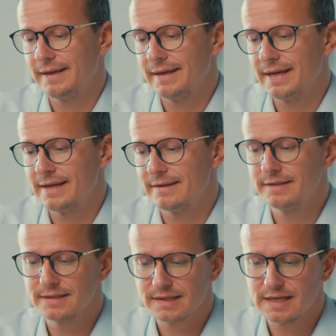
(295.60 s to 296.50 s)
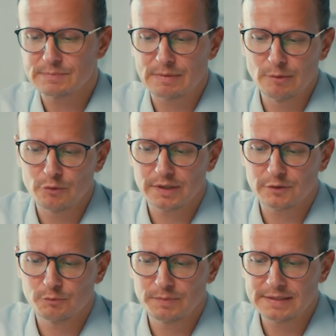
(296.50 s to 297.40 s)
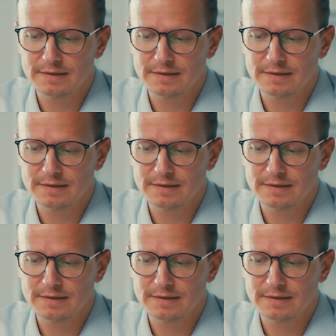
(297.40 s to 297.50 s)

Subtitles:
And in this case, promoting it could be